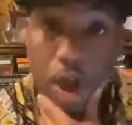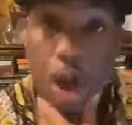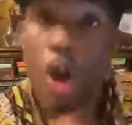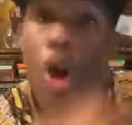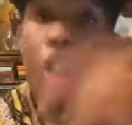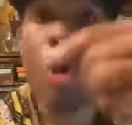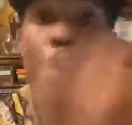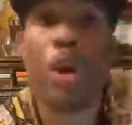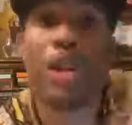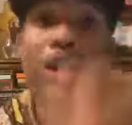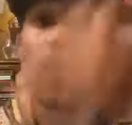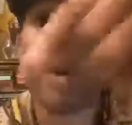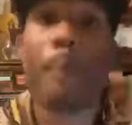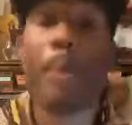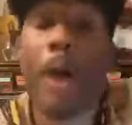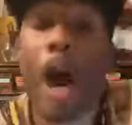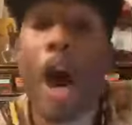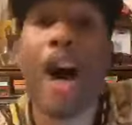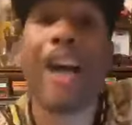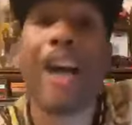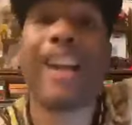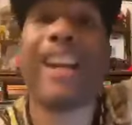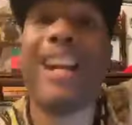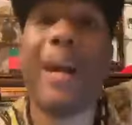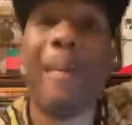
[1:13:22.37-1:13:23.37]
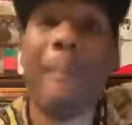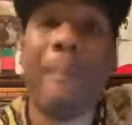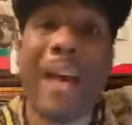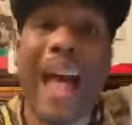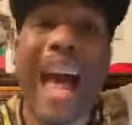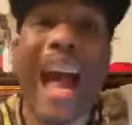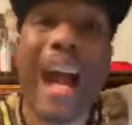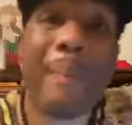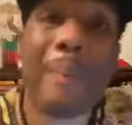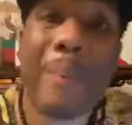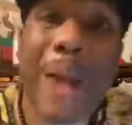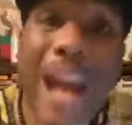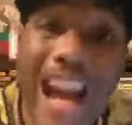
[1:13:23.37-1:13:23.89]
who was a part of the
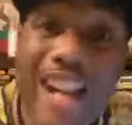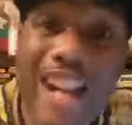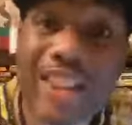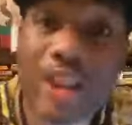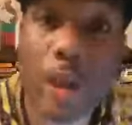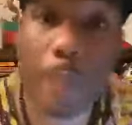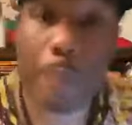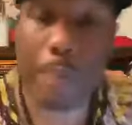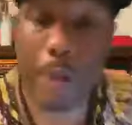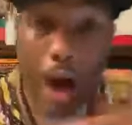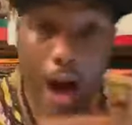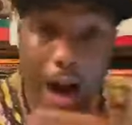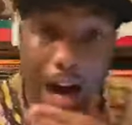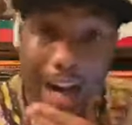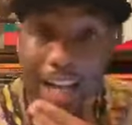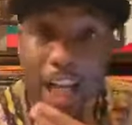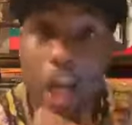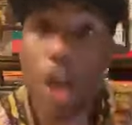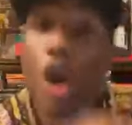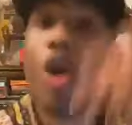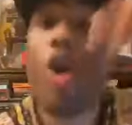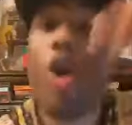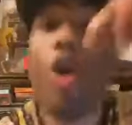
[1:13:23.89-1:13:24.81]
Black Panther Party,